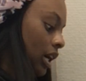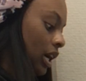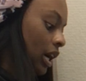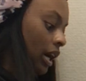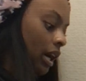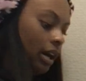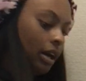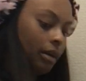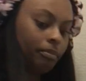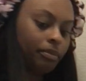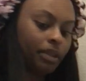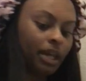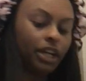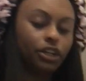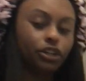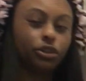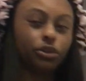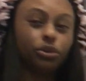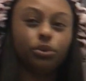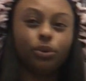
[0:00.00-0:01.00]
Um, they
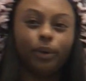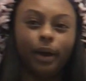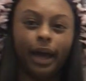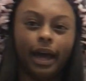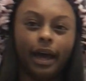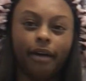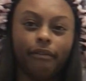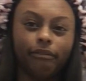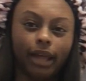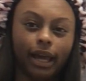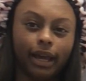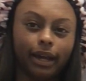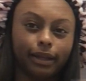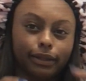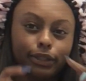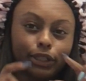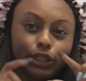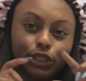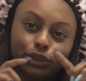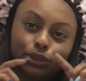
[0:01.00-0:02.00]
do have like
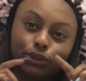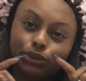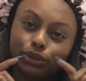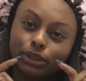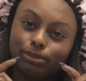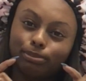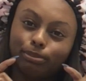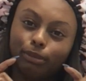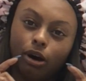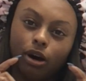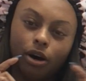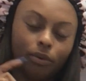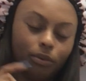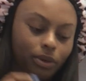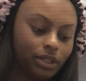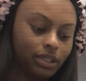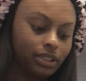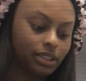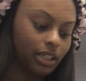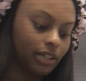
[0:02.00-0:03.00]
little small ones